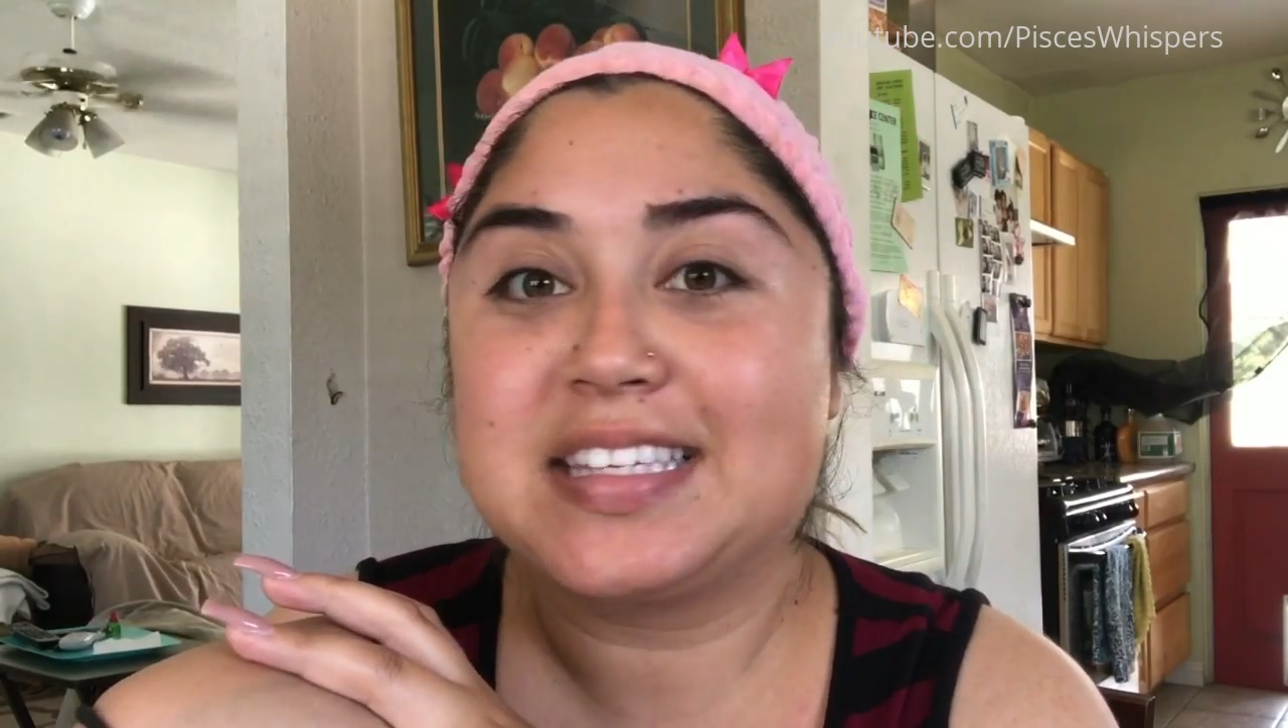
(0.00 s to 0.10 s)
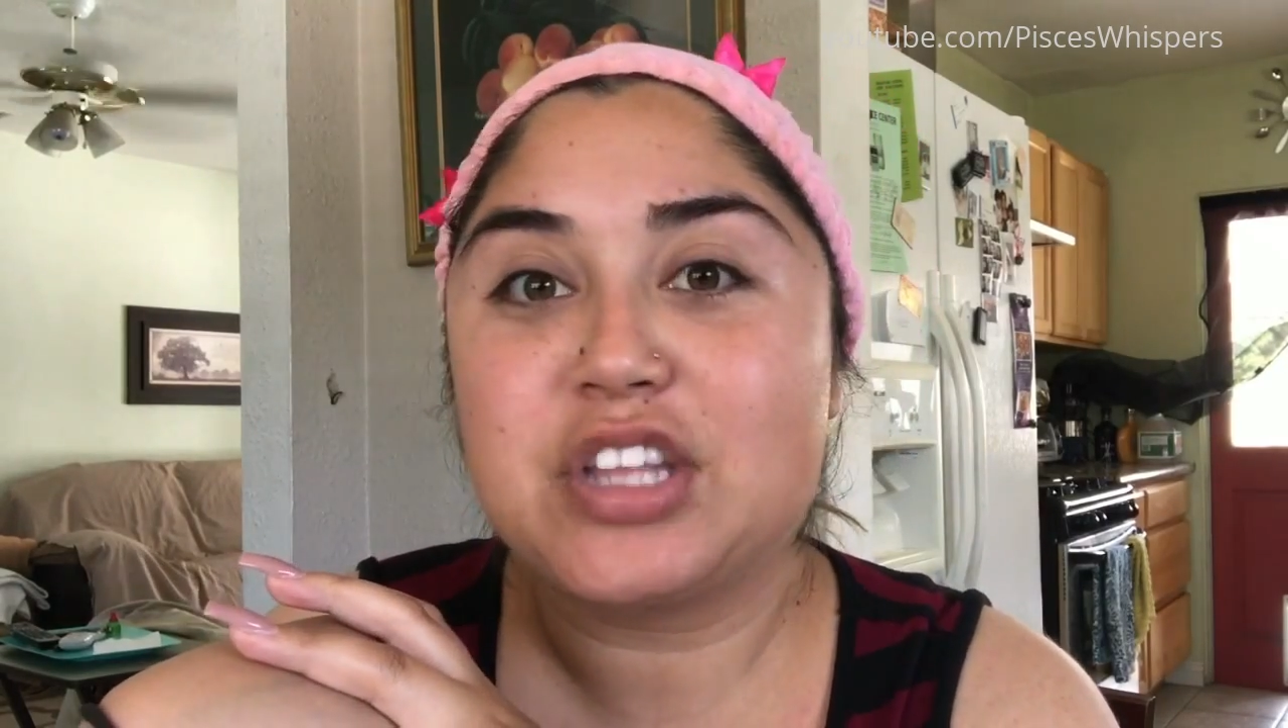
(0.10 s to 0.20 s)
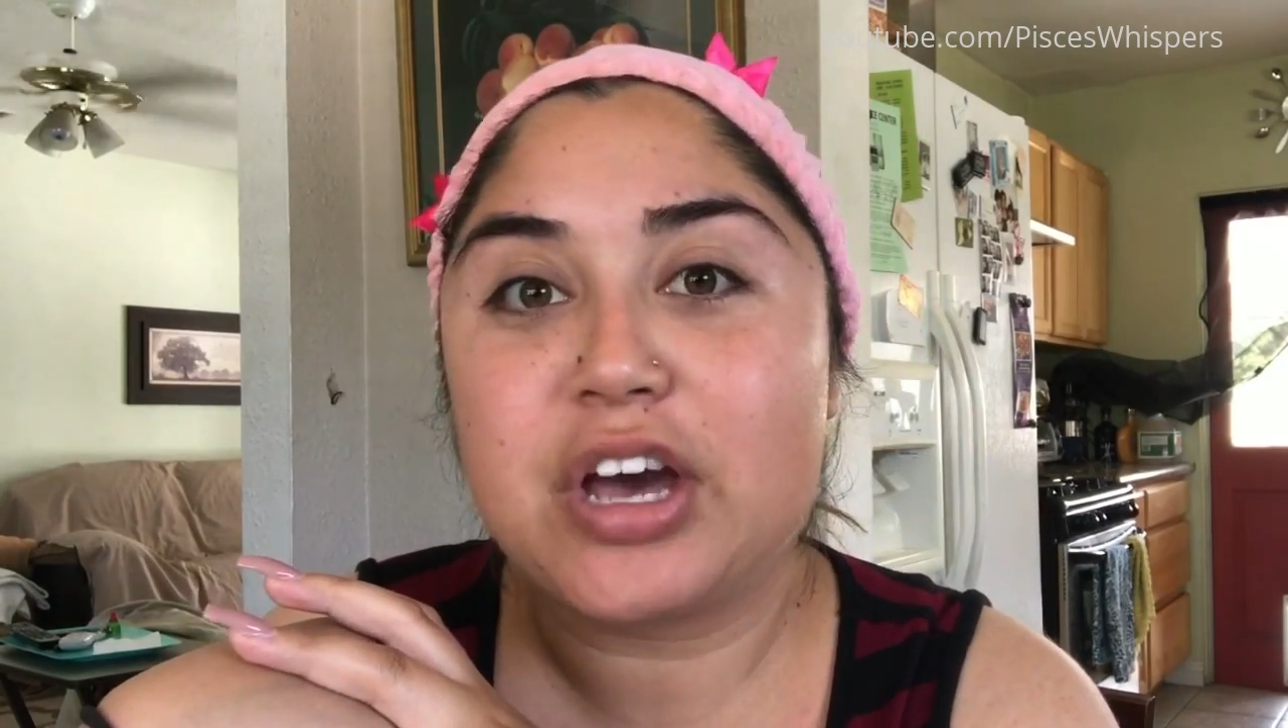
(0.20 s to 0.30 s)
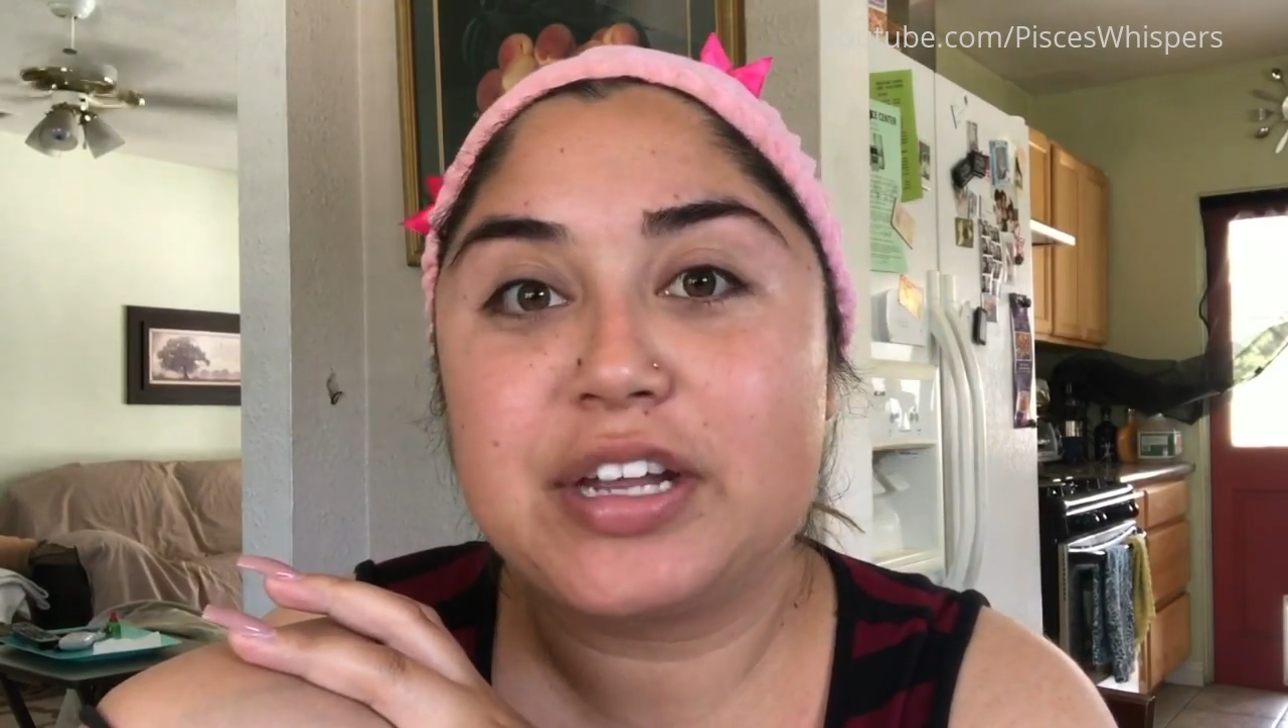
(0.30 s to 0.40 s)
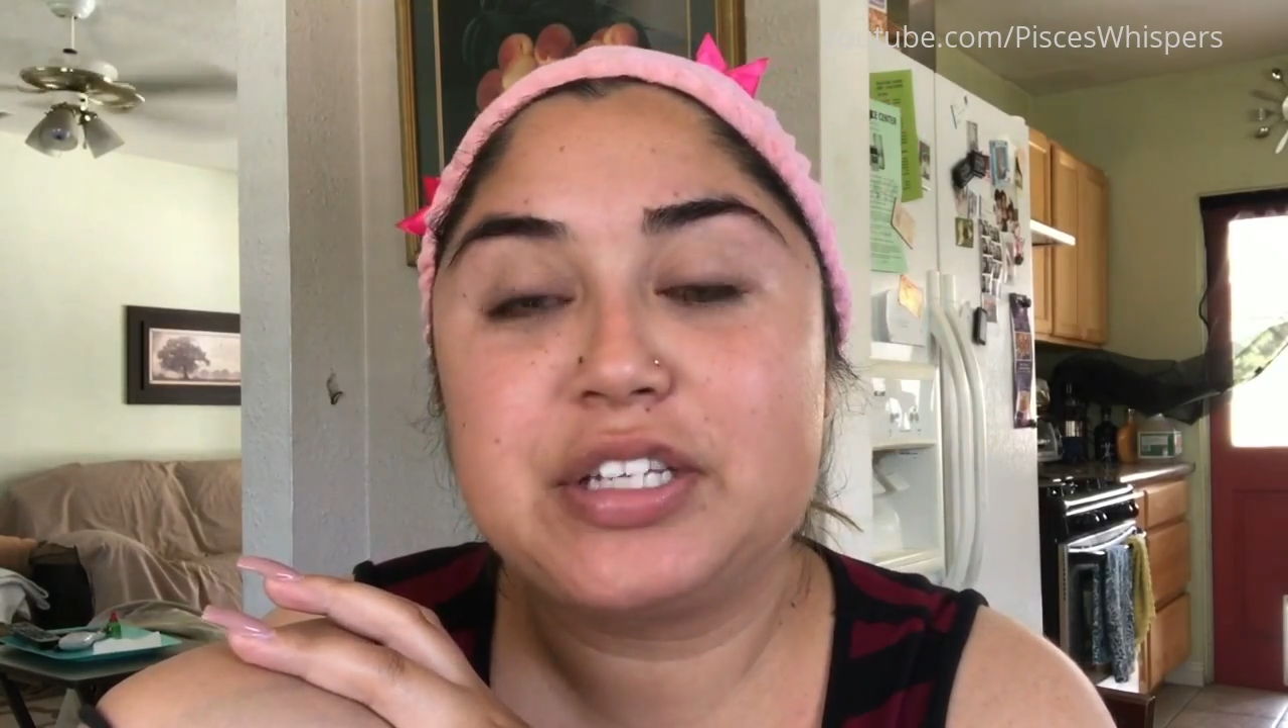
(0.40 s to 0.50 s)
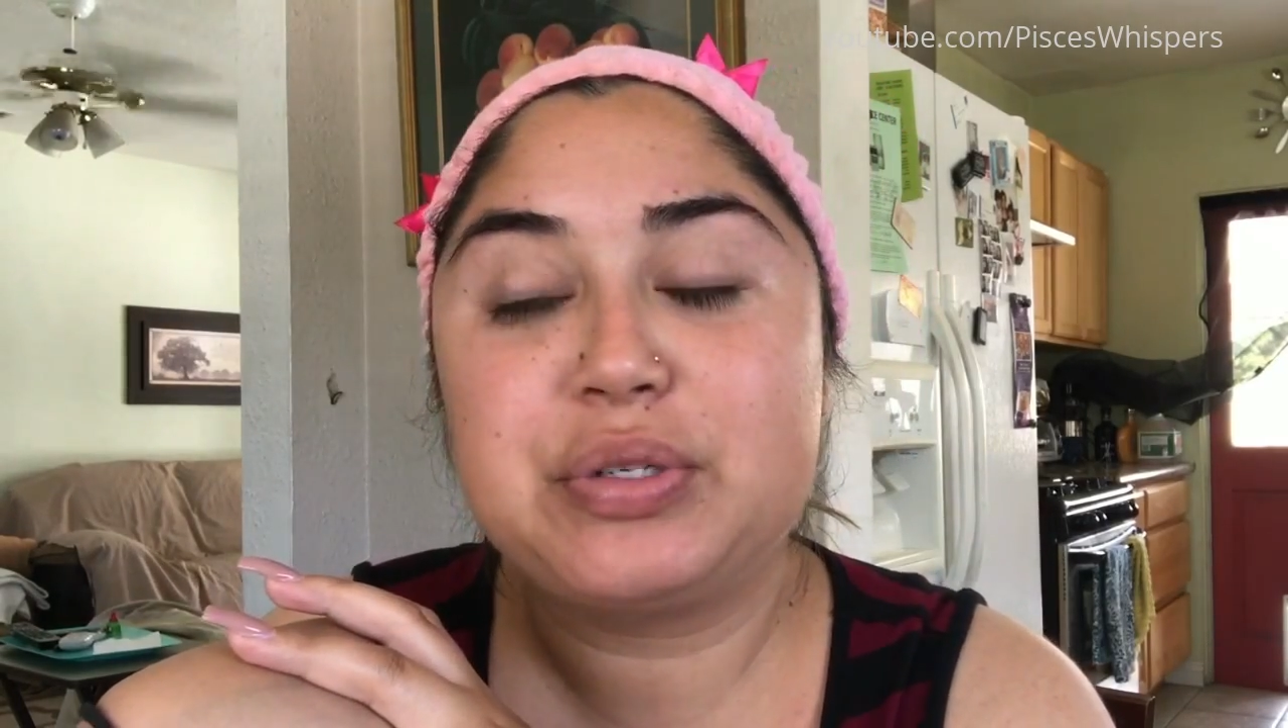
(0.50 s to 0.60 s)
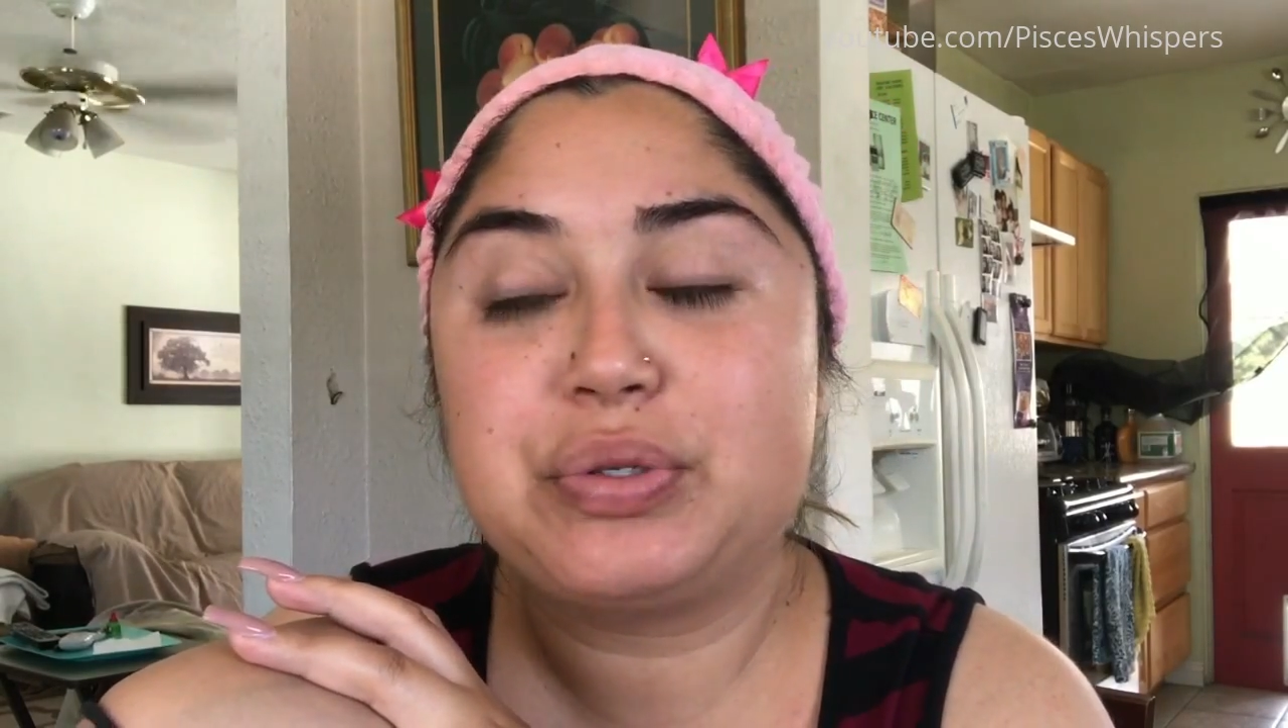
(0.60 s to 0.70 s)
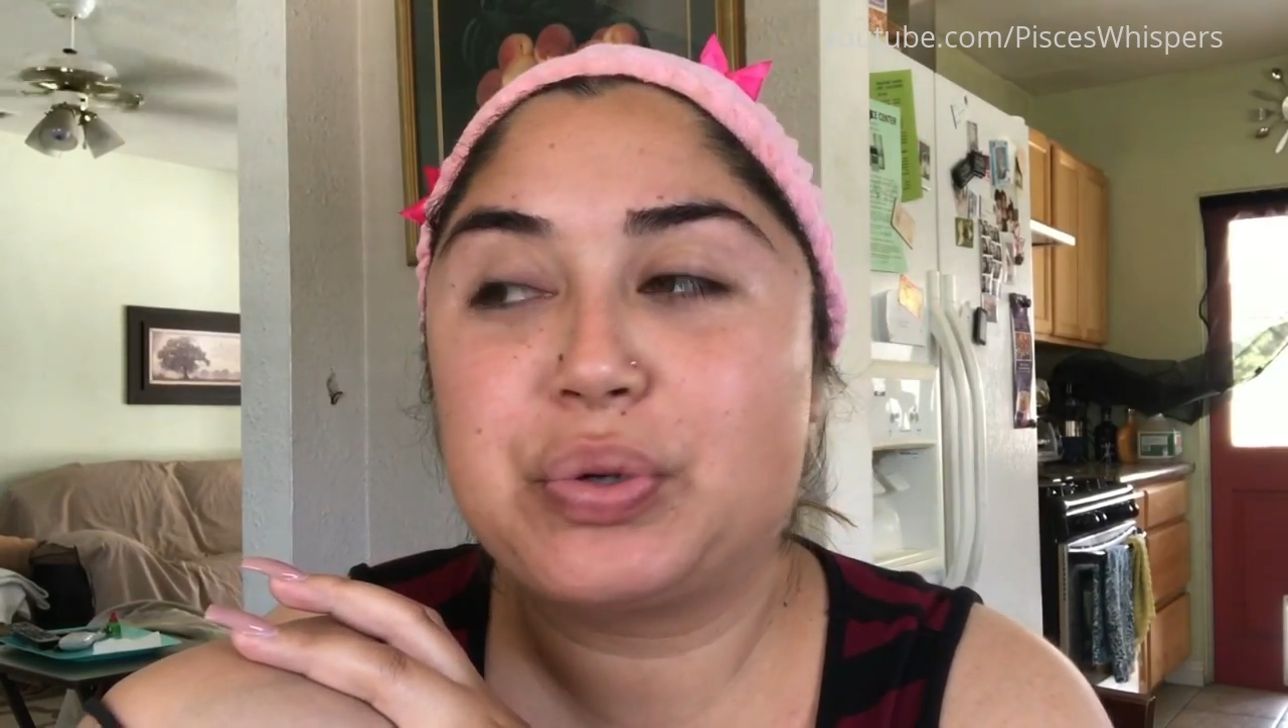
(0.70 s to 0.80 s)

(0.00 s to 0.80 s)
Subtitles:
wrong, so